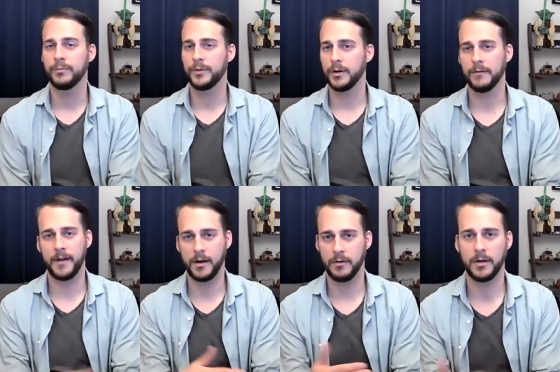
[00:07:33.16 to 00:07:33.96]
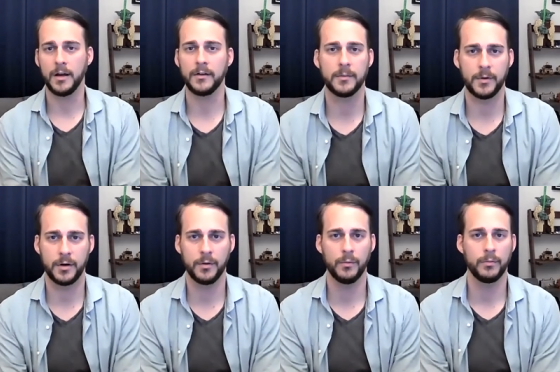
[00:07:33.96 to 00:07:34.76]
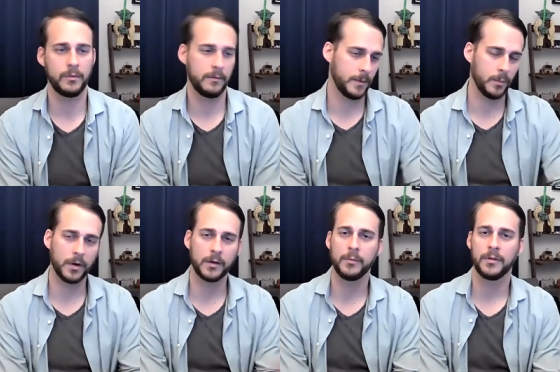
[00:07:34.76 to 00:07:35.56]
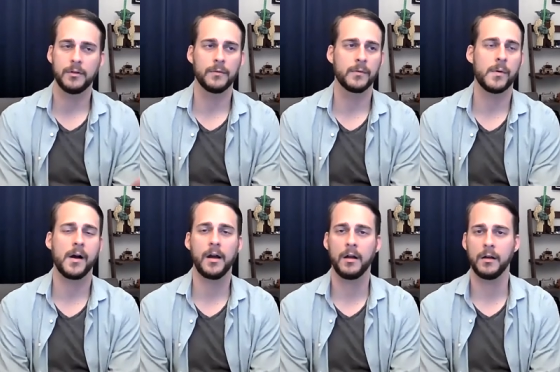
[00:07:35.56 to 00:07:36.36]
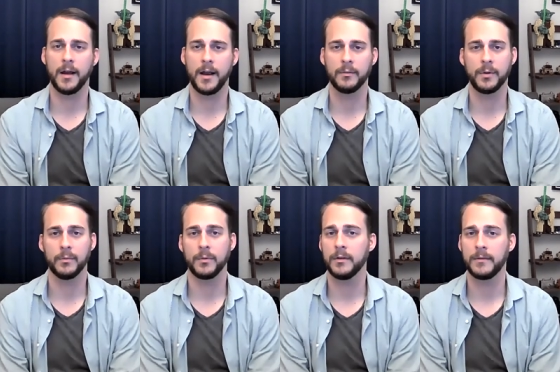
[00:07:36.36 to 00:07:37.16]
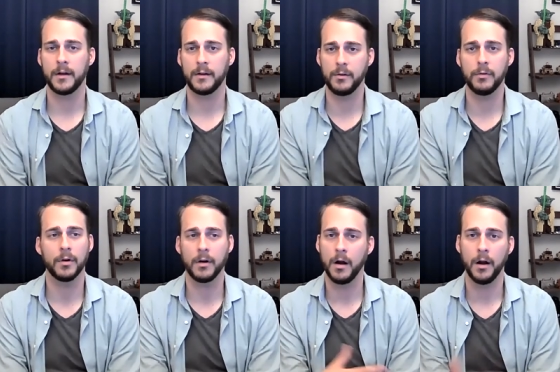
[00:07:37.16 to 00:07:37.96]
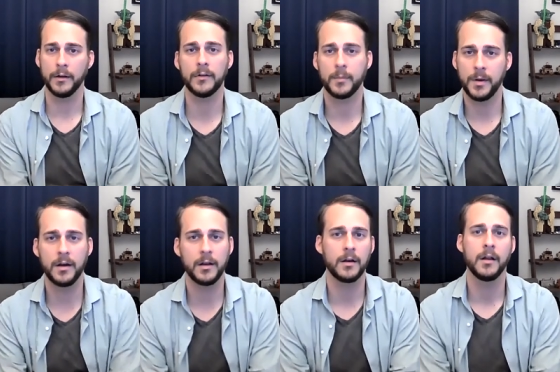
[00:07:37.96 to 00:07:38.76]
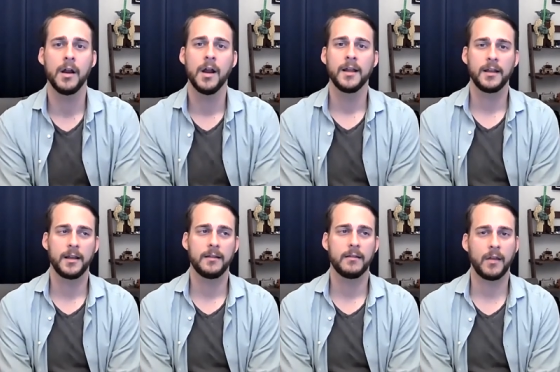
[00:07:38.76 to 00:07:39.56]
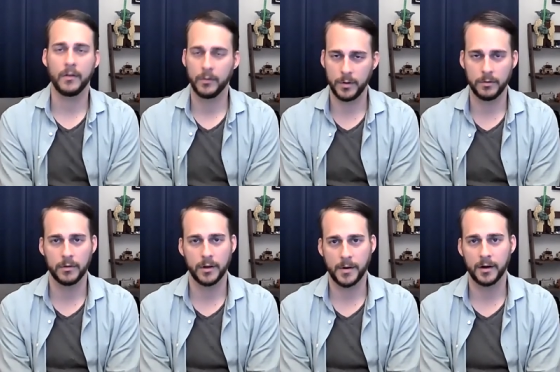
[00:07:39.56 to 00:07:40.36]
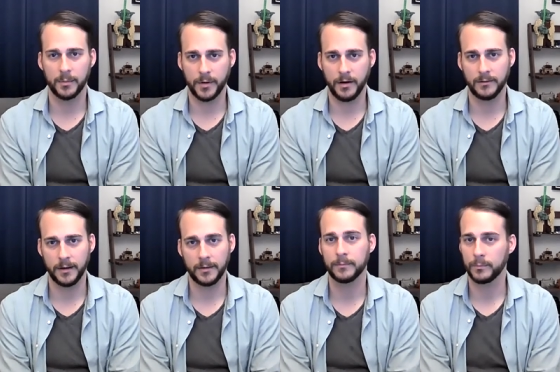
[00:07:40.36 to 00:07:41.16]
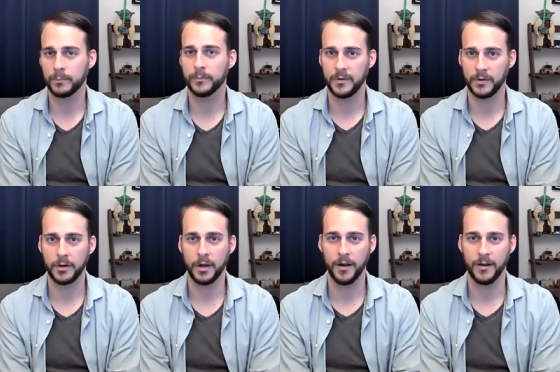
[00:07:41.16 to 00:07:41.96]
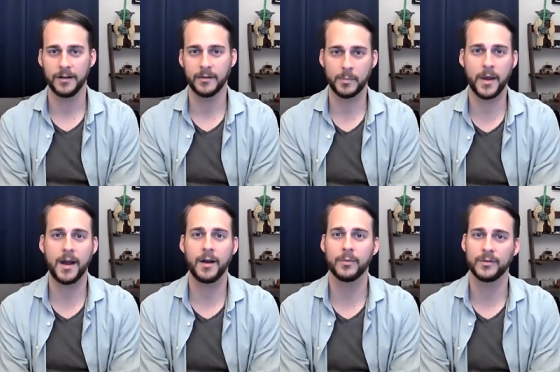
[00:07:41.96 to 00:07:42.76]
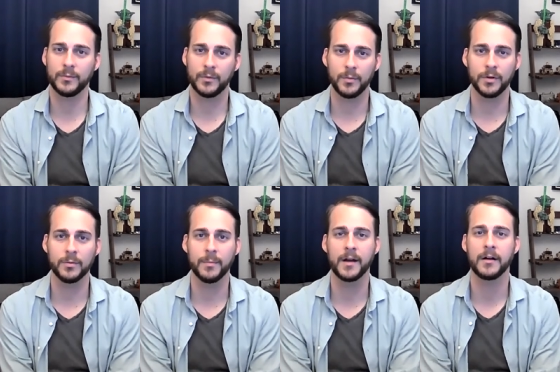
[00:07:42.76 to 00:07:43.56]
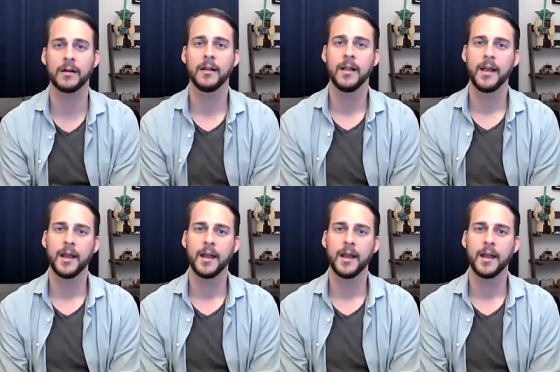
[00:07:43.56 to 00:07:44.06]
You're a valued customer. We've been working with you for a while, and we really value your honest opinion. Tell us what you think about our product. Like, is it good? Is it bad? What could we do better?